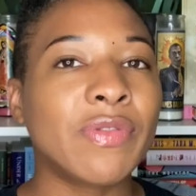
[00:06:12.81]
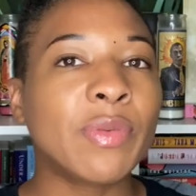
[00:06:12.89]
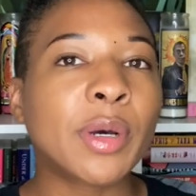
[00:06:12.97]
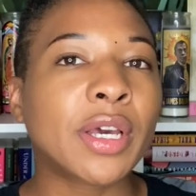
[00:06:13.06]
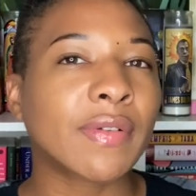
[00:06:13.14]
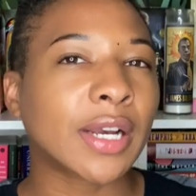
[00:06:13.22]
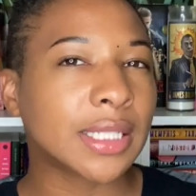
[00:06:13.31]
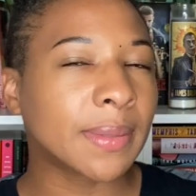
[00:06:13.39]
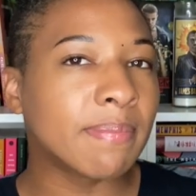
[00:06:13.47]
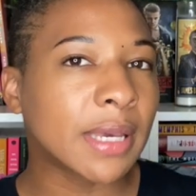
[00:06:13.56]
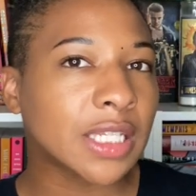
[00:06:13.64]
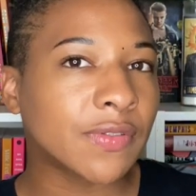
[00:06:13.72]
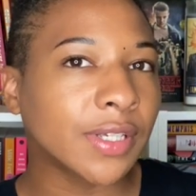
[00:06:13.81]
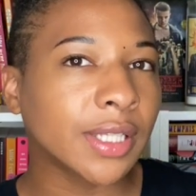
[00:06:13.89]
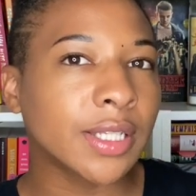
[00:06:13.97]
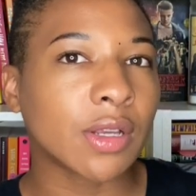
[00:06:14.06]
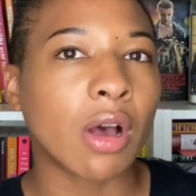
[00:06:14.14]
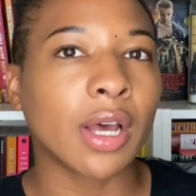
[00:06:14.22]
have a book I've got some mixed
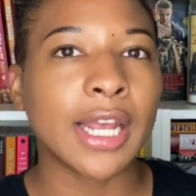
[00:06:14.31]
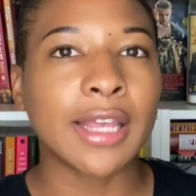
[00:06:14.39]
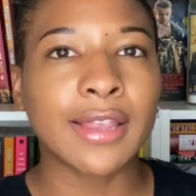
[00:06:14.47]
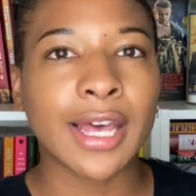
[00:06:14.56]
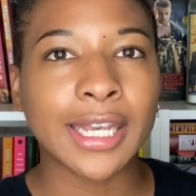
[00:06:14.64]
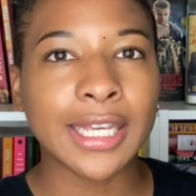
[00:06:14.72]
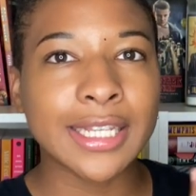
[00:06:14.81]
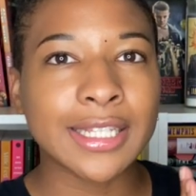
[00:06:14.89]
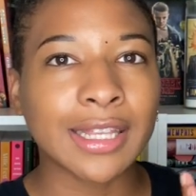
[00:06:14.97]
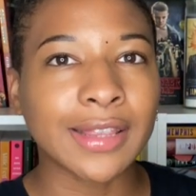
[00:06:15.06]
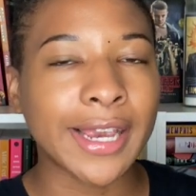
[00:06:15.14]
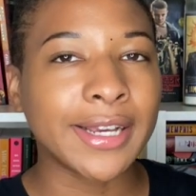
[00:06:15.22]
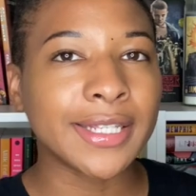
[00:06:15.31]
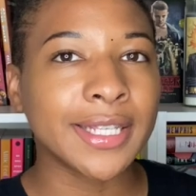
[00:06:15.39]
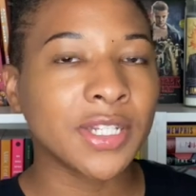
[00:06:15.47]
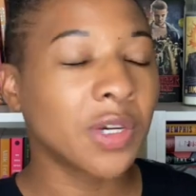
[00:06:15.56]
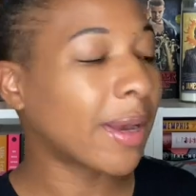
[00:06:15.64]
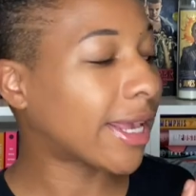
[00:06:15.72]
feelings on, and that is Like a
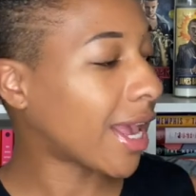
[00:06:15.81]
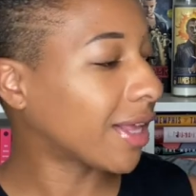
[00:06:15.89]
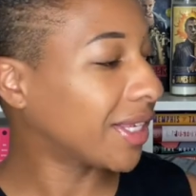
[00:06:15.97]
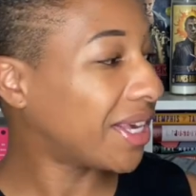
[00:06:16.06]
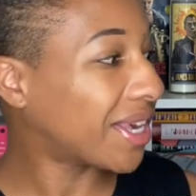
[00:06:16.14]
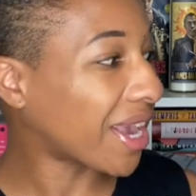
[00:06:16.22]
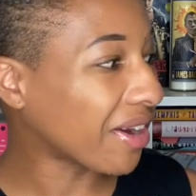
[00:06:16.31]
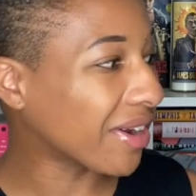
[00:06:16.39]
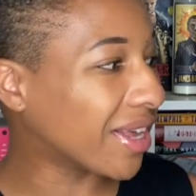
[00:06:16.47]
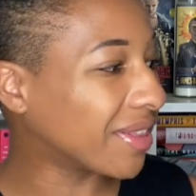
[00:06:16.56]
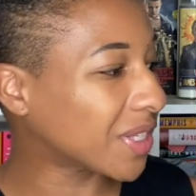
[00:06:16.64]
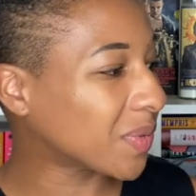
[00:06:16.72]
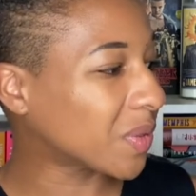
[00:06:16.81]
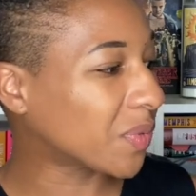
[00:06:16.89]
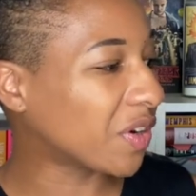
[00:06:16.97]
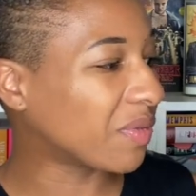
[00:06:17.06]
Sister by Kelly Garrett. This was one of